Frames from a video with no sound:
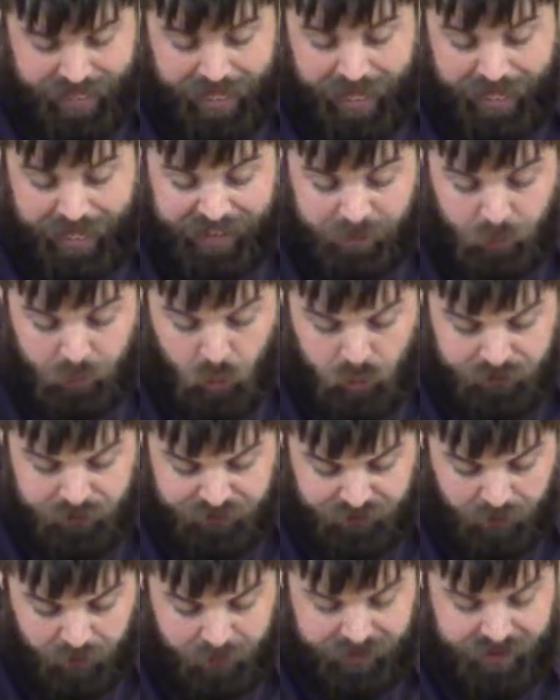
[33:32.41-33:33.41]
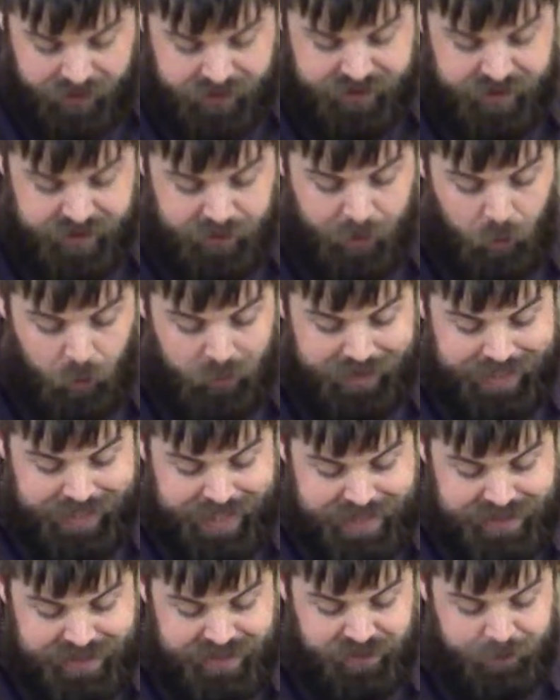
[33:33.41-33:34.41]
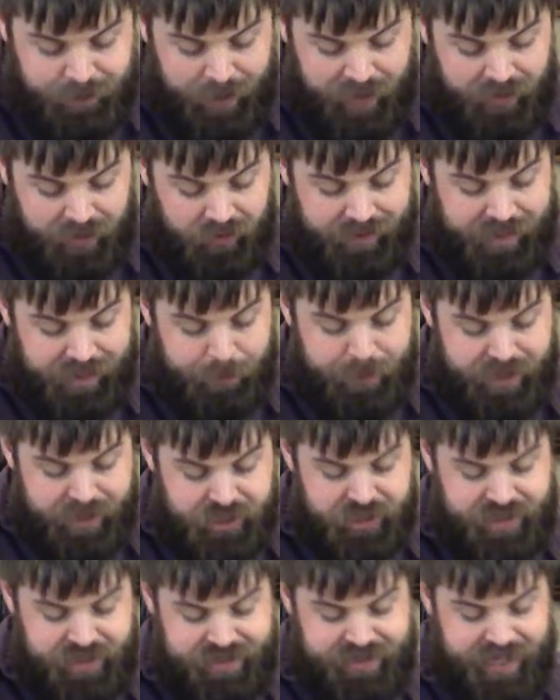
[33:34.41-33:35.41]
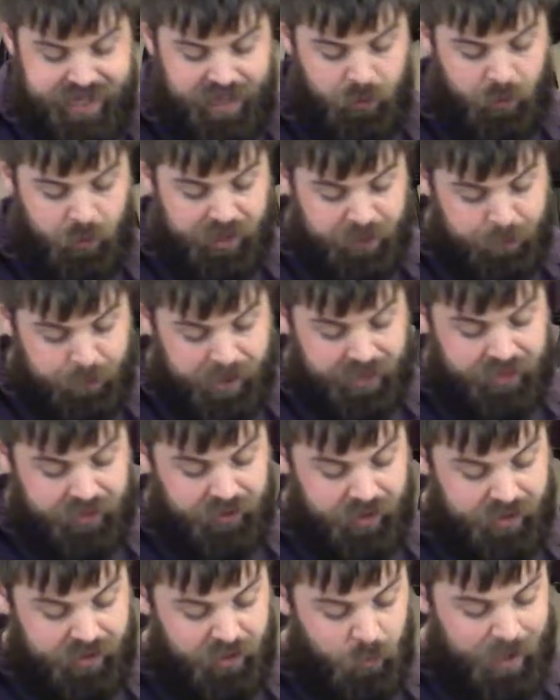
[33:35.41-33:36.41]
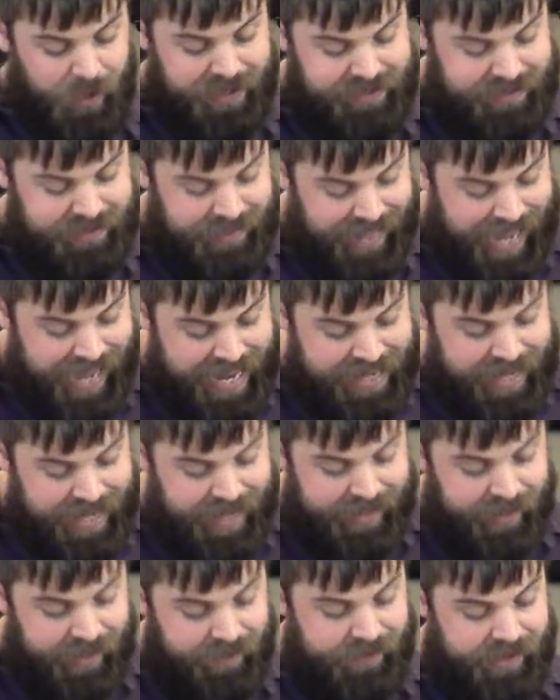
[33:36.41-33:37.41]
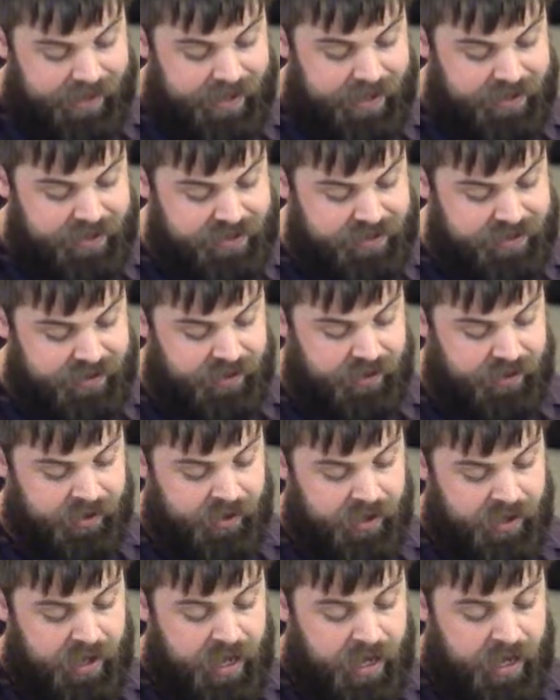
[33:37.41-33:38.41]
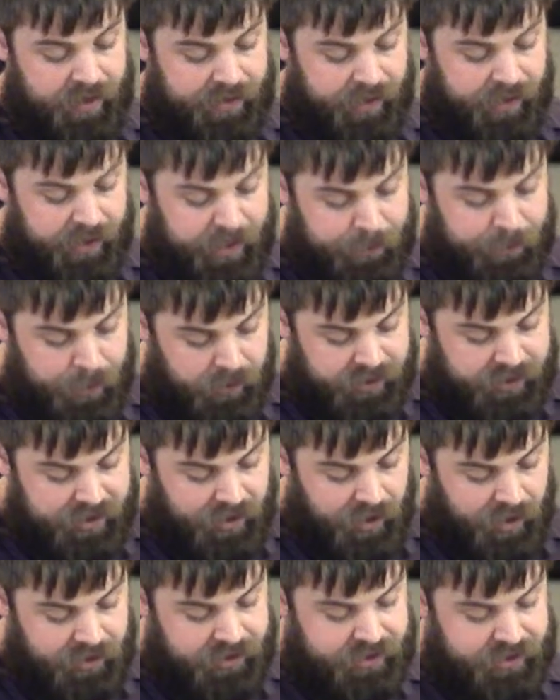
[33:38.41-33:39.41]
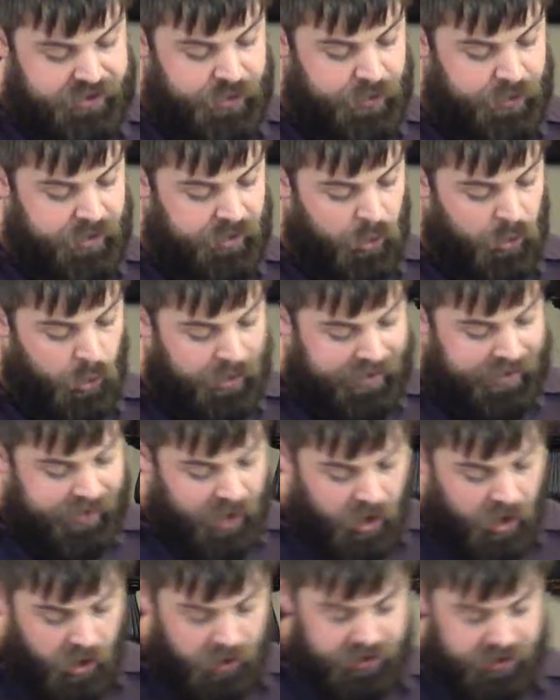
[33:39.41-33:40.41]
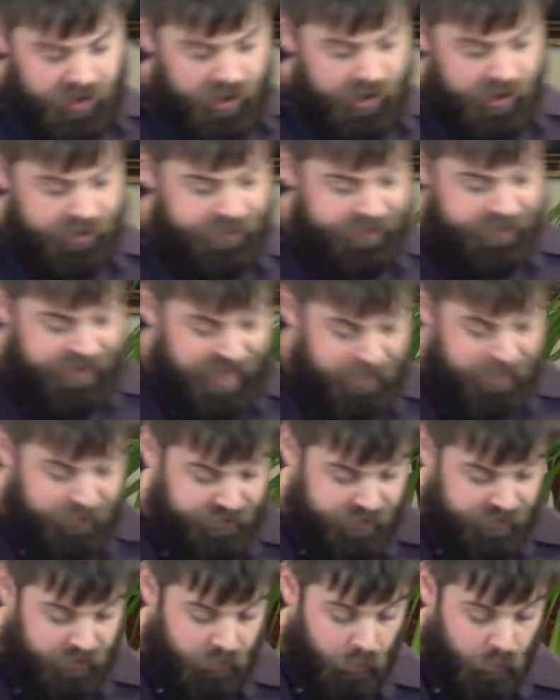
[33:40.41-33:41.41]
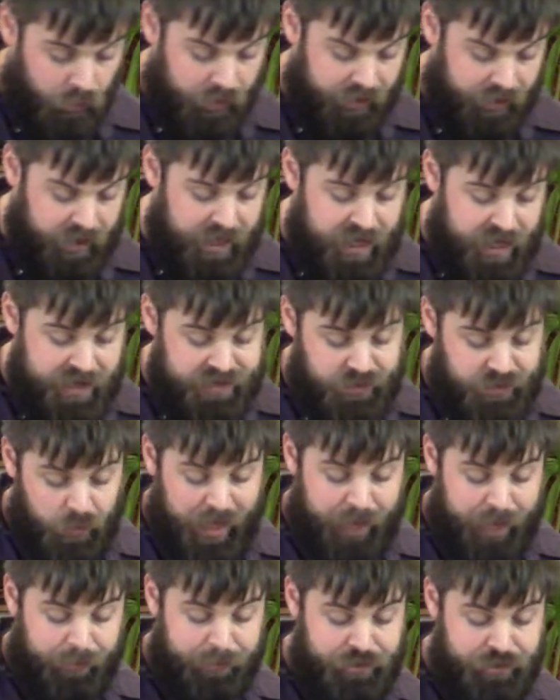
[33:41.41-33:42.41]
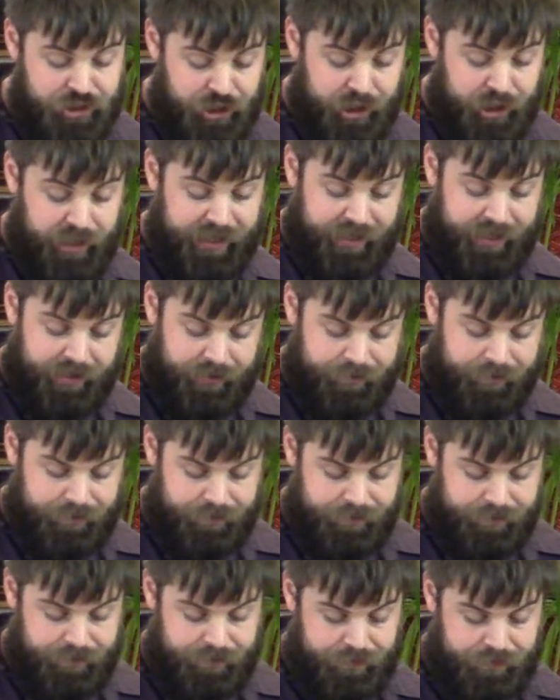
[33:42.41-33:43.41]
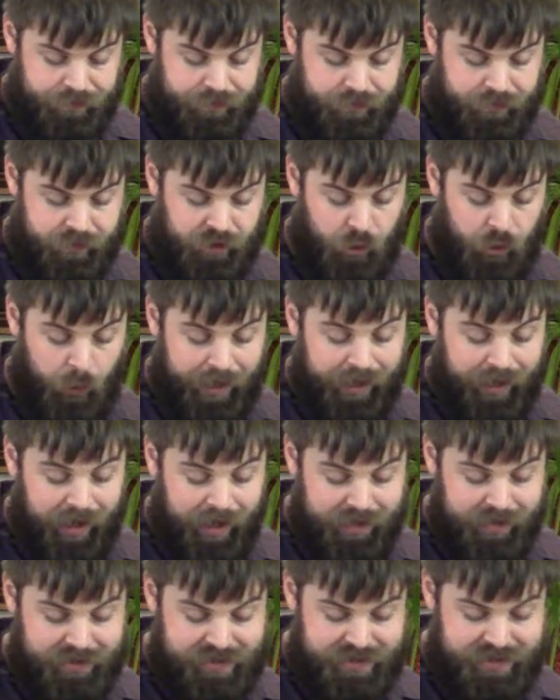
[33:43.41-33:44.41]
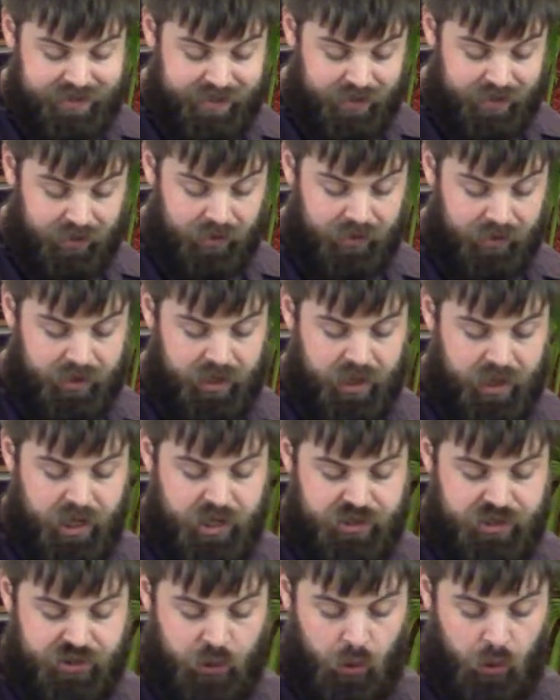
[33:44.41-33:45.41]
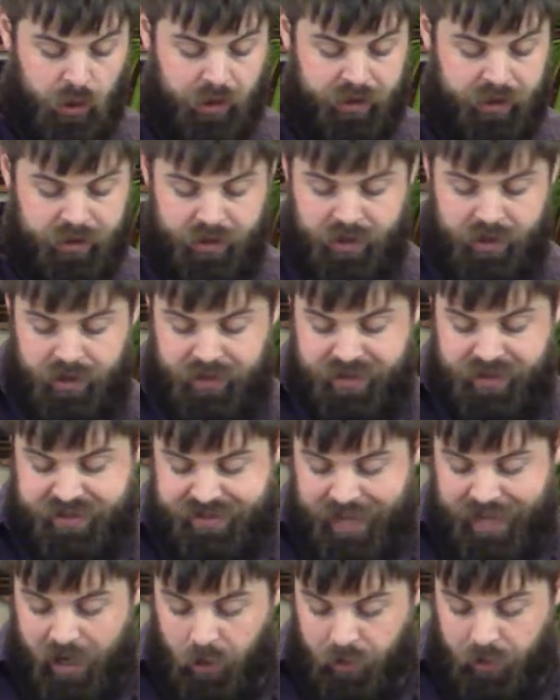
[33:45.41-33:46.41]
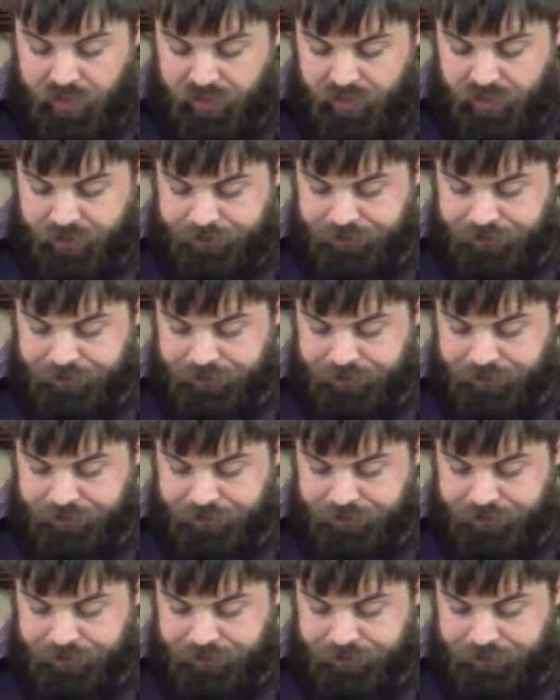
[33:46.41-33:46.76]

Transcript: And he moved from there to the mountain east of Bethel, and he pitched his tent with Bethel on the west and Ai on the east. There he built an altar to the Lord and called on the name of the Lord. So Abram journeyed, going on still toward the south.